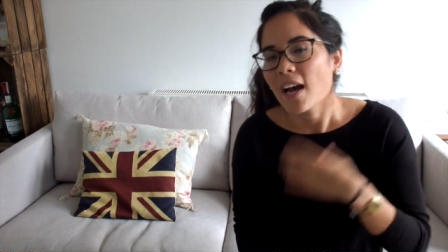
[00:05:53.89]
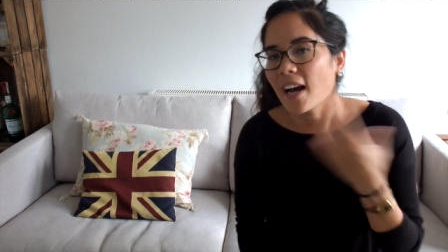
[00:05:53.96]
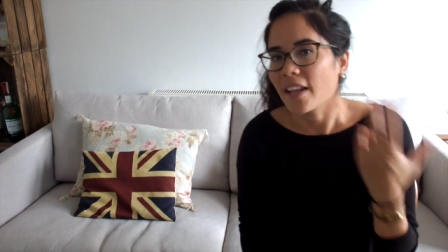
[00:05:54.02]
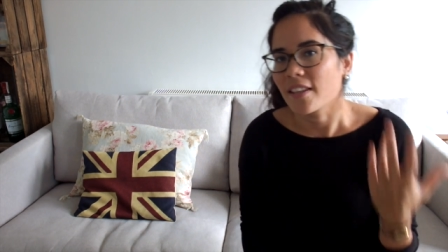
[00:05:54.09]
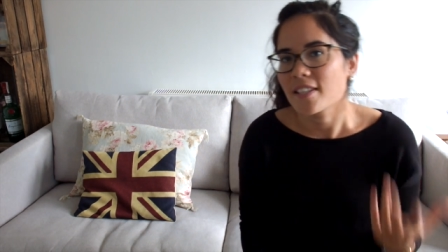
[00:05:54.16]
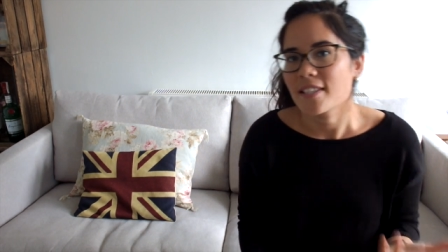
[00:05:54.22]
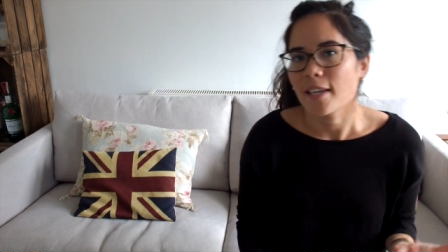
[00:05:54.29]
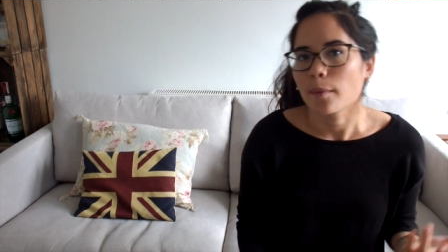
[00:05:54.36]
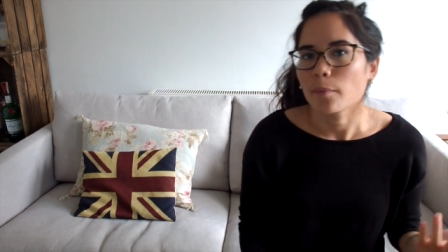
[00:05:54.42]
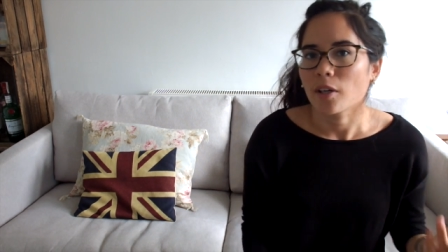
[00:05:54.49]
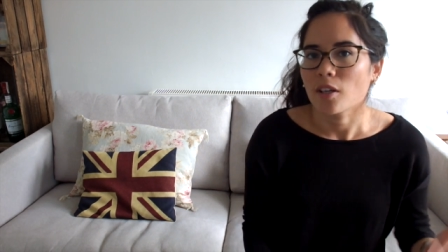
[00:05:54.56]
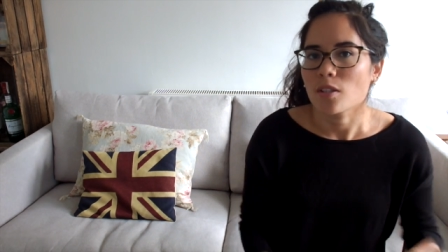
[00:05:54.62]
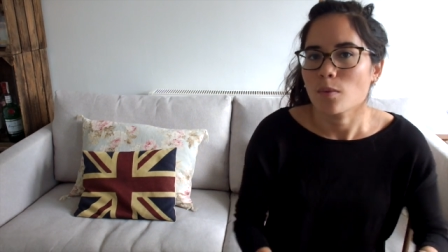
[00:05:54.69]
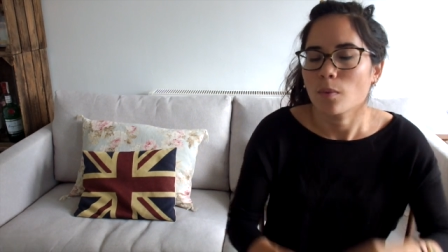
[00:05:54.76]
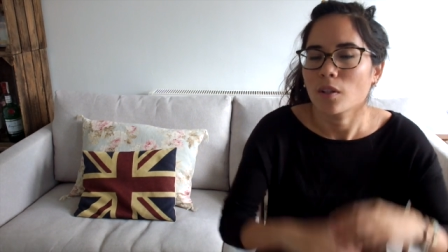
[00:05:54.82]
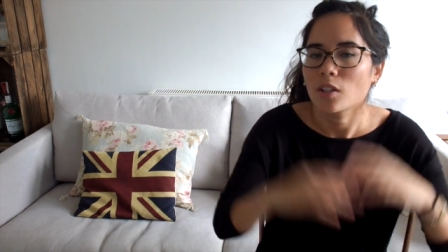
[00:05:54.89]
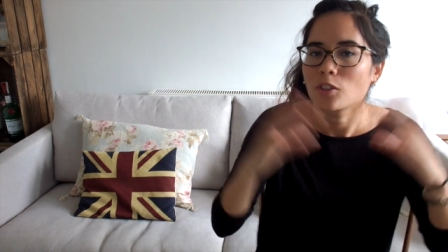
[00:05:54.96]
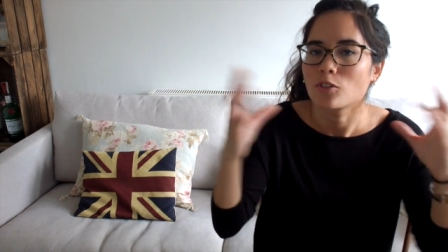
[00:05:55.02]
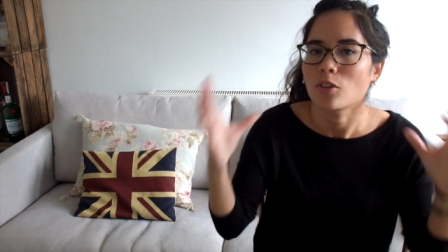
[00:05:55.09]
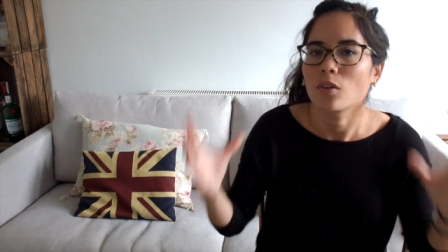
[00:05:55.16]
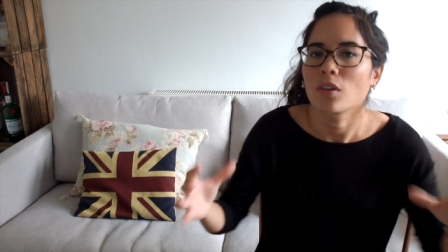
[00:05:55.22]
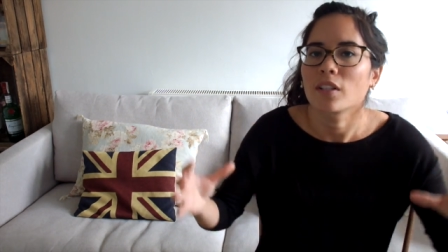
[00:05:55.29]
And the same goes with
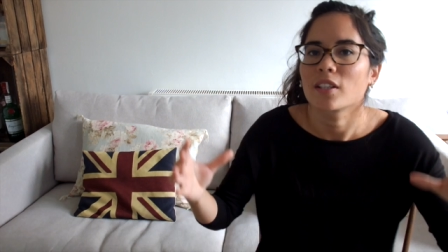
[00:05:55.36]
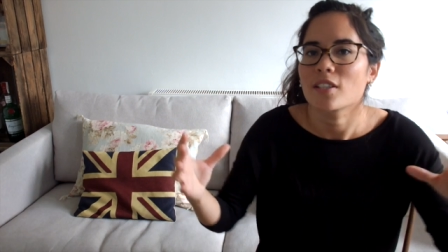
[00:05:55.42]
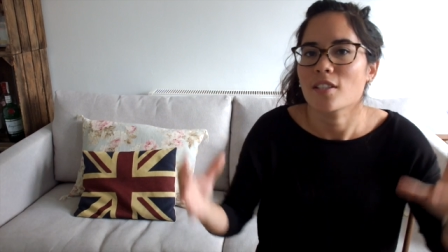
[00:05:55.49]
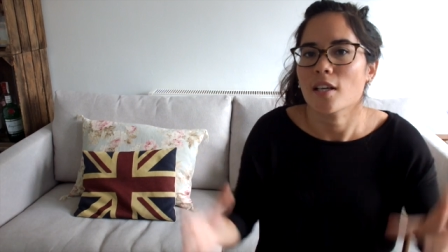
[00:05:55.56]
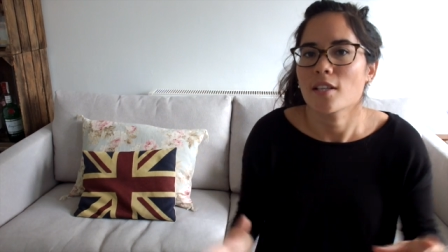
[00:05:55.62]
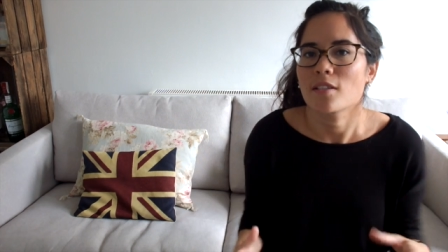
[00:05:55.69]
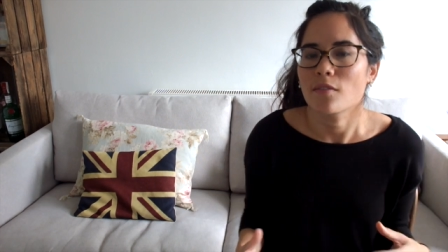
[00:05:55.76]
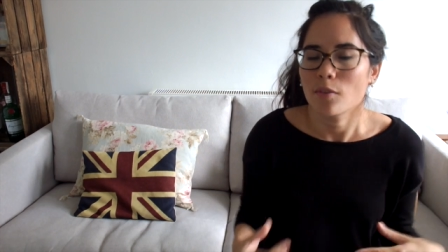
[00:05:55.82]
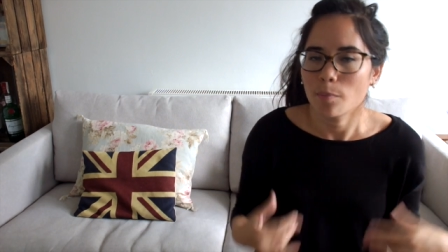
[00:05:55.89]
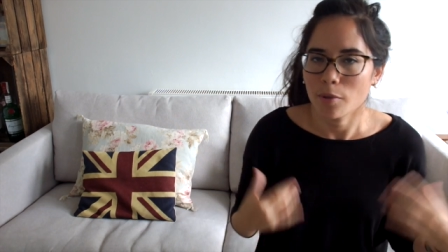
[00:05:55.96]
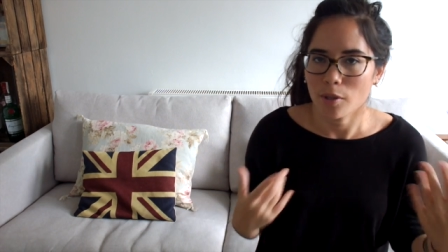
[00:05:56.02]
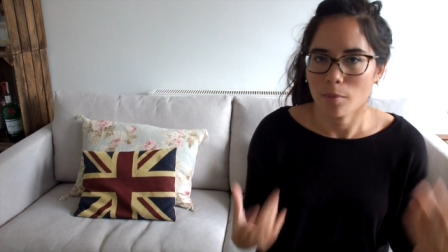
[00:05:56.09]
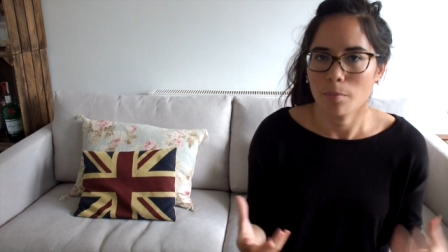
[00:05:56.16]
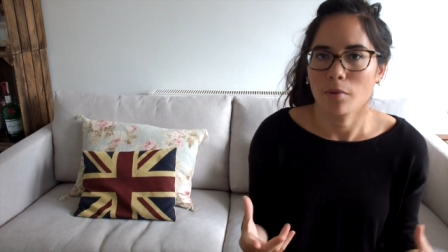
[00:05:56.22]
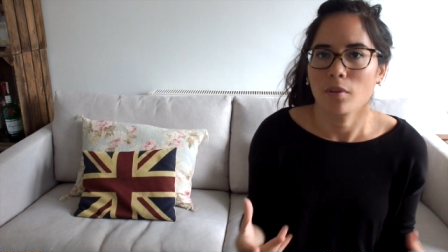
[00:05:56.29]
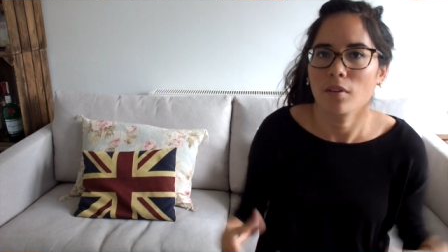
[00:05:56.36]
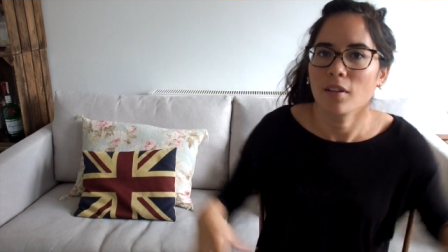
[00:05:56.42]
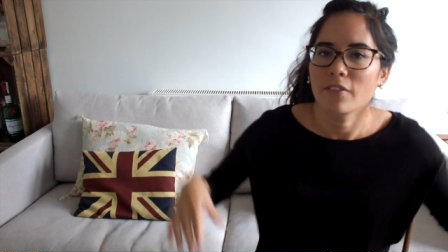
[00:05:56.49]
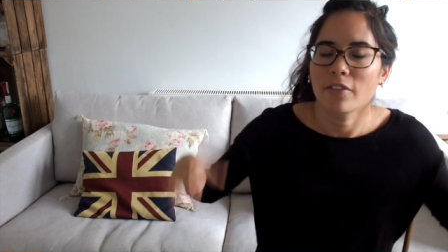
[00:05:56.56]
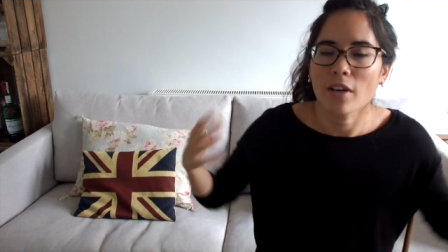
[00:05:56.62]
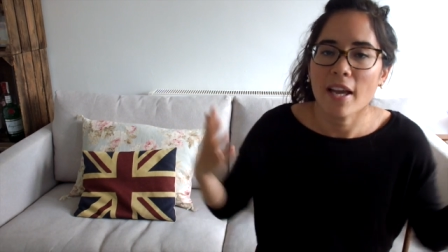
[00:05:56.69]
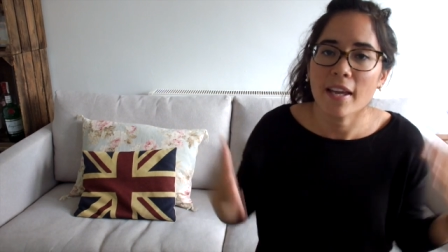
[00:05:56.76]
controlling the size of the pupil.
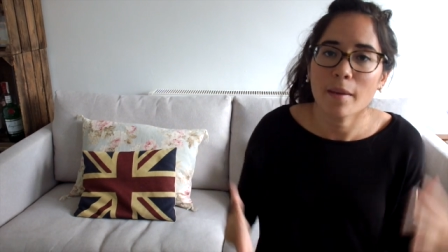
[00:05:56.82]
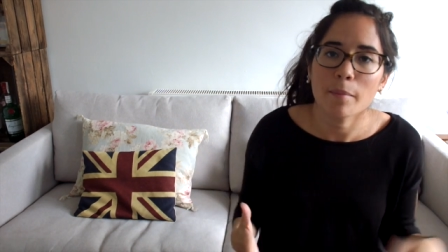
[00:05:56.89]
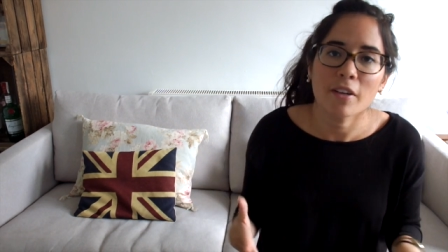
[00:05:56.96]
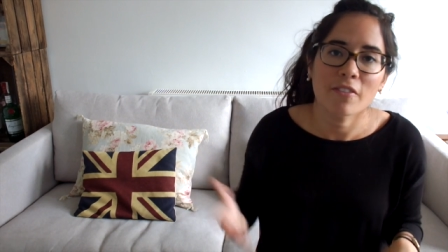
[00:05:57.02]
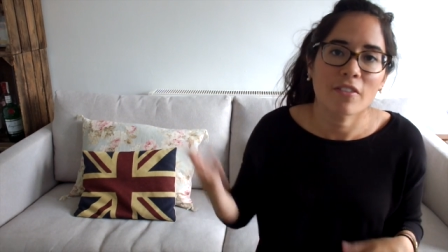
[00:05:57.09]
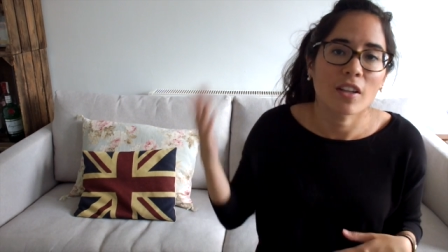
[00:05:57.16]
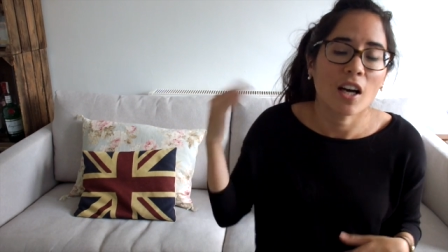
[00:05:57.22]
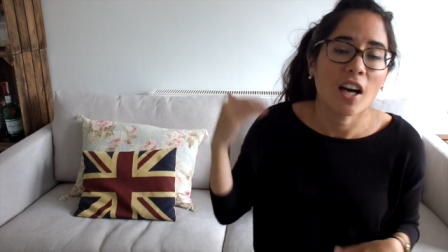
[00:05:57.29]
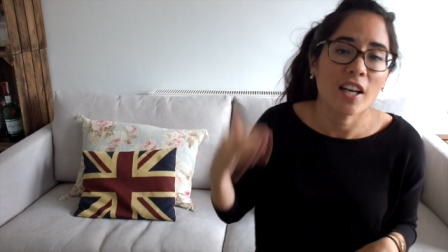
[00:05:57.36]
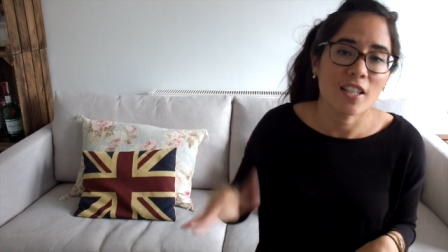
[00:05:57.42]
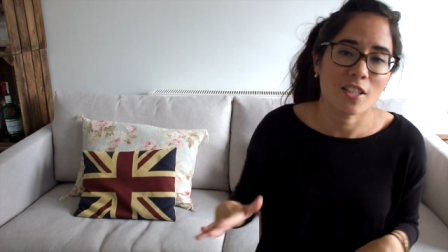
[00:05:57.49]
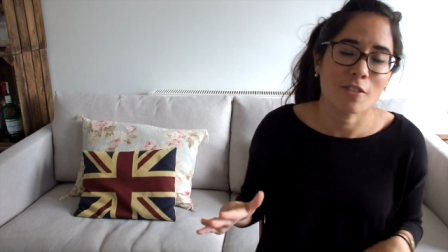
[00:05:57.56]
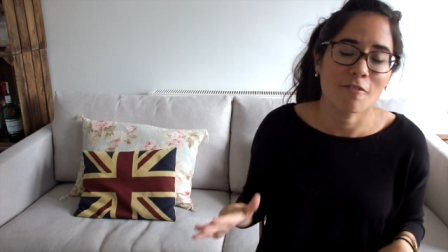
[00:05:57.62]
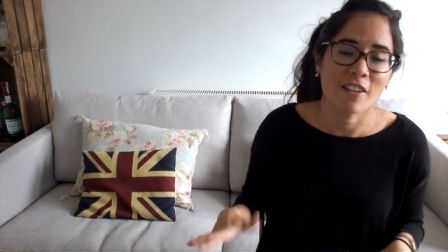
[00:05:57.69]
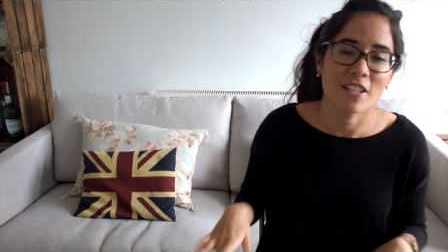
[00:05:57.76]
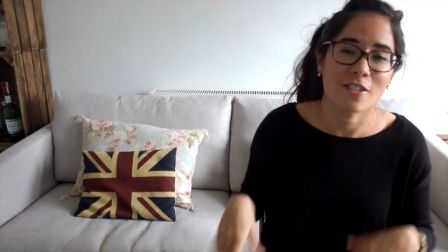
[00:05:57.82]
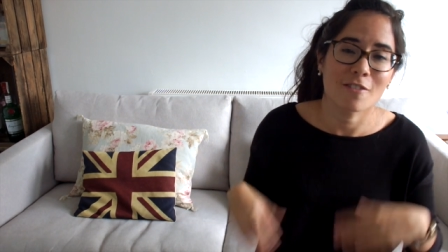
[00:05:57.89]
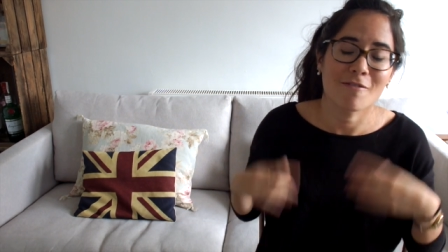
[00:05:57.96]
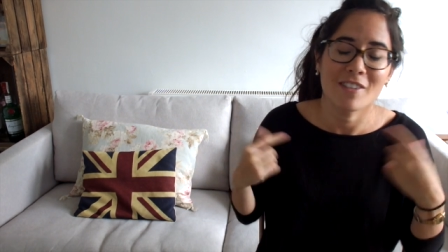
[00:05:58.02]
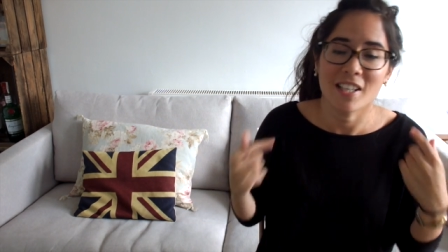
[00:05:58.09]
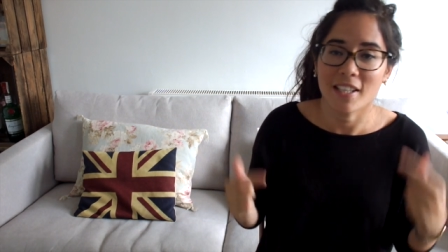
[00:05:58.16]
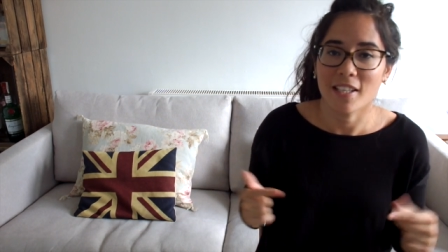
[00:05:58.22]
If you're aiming for the highest grades,
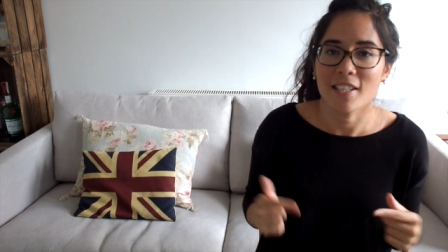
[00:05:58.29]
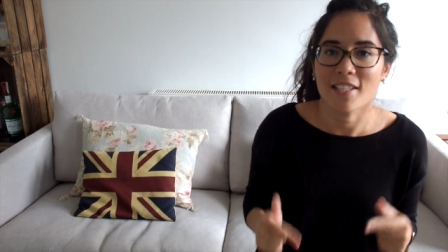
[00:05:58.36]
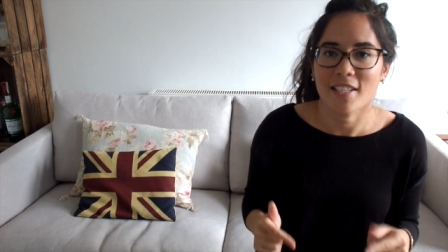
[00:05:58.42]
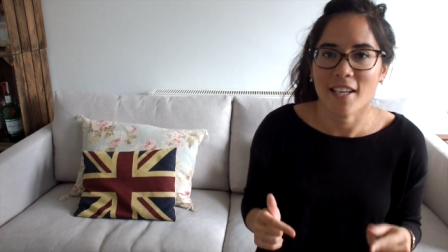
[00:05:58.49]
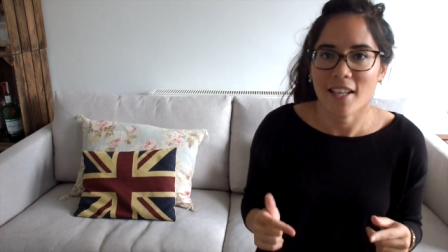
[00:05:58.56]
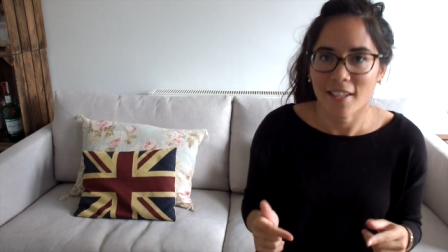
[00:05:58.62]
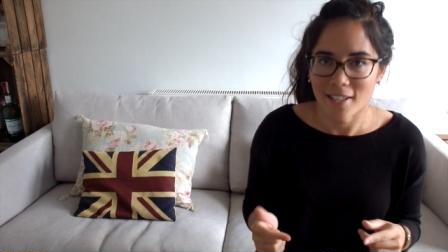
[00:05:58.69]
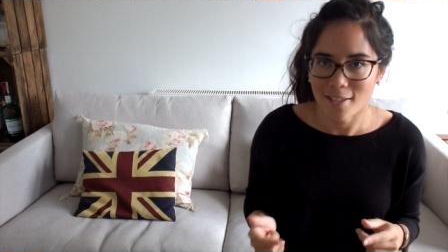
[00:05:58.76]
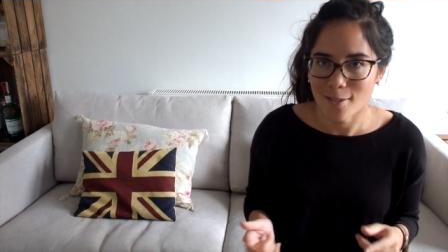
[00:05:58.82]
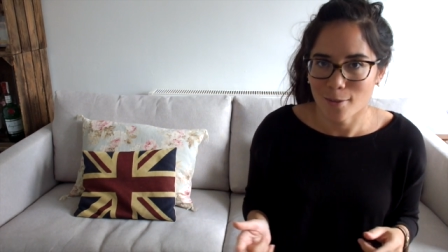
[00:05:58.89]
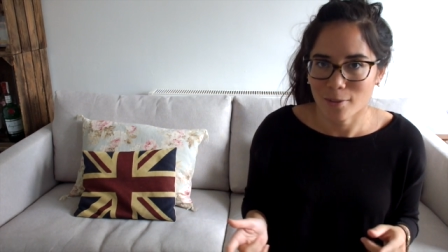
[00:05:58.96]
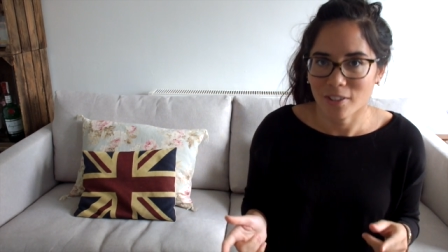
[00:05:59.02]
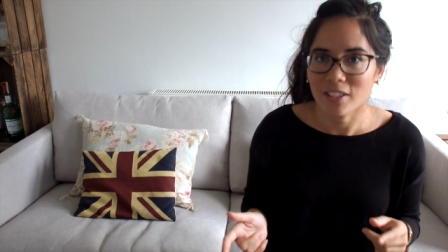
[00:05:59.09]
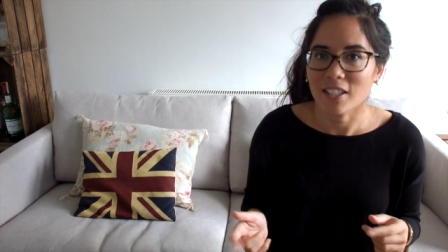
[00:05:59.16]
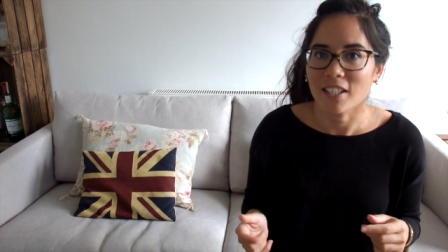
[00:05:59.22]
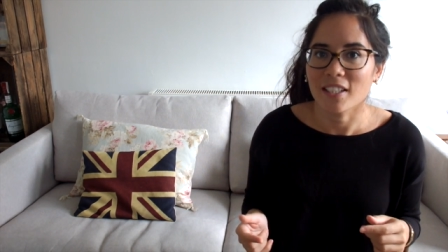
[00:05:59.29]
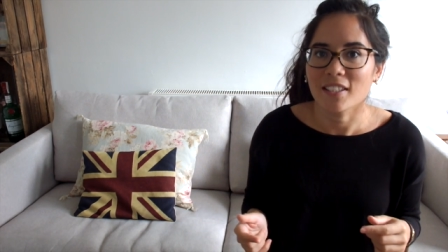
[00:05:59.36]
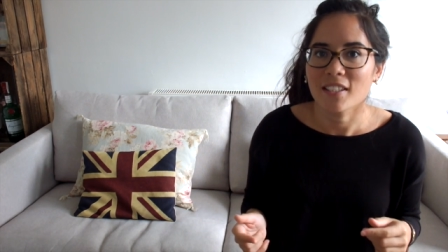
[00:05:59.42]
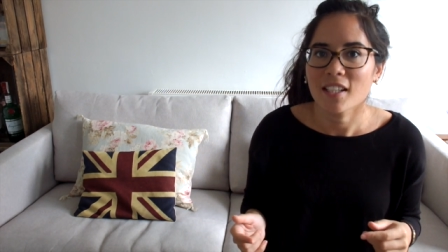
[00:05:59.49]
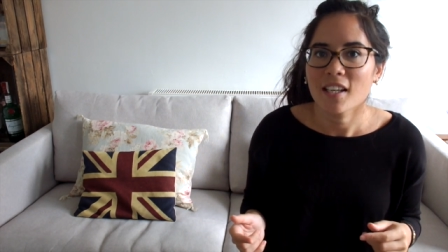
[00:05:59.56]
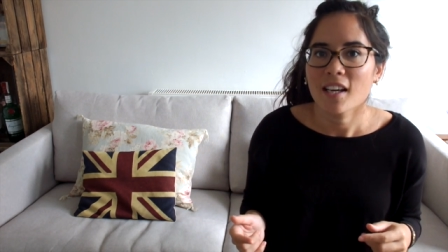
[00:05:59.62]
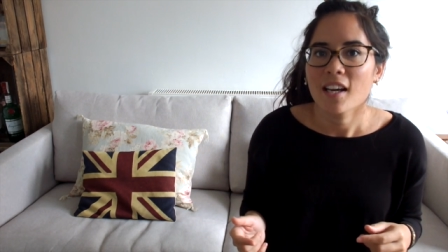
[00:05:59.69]
you really need to get that sorted.